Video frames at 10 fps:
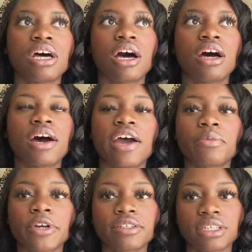I
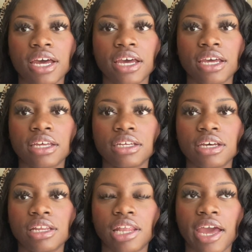worked at
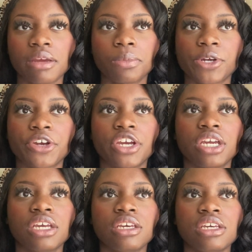a library,